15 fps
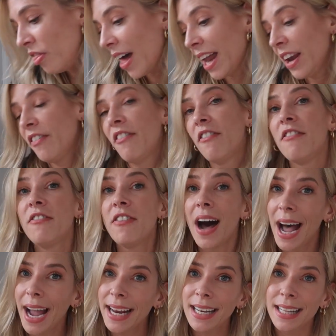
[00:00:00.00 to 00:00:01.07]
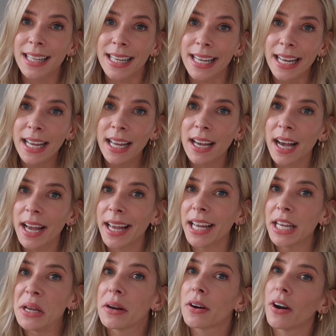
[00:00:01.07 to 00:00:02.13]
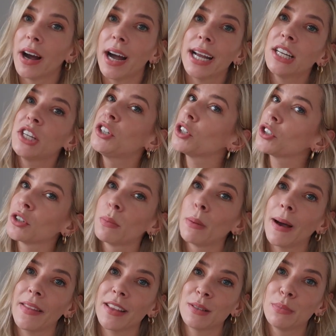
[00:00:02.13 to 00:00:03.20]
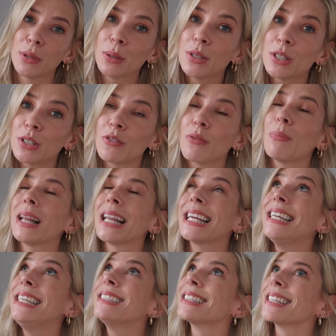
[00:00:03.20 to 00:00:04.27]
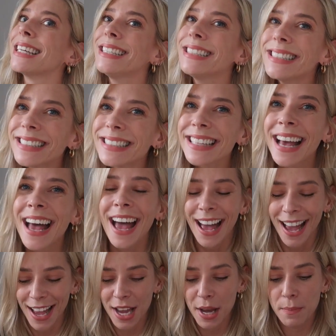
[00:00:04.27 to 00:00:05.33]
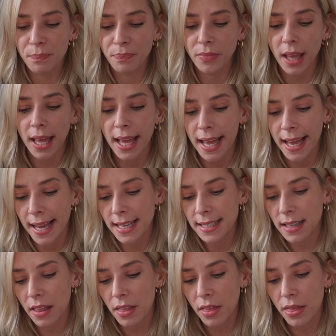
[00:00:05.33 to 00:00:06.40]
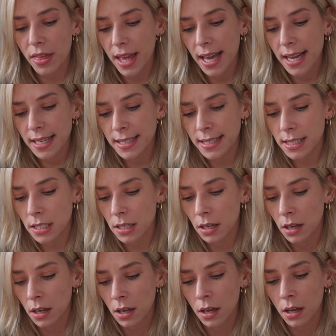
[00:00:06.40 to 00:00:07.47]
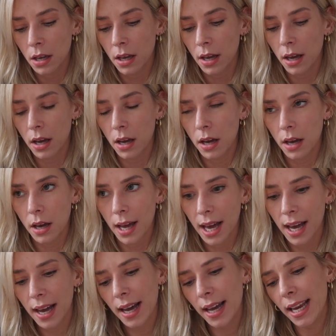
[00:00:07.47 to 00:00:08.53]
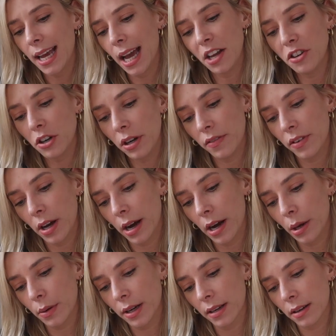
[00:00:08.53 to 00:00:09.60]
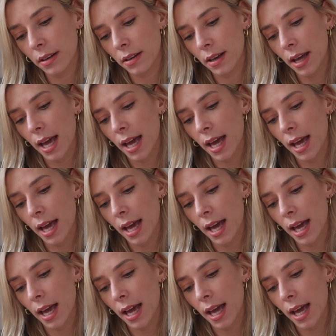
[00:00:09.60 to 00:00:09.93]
Then finally, I hear you cry, shut up about this beauty stuff, please, Linz, is this, I don't even know how you would,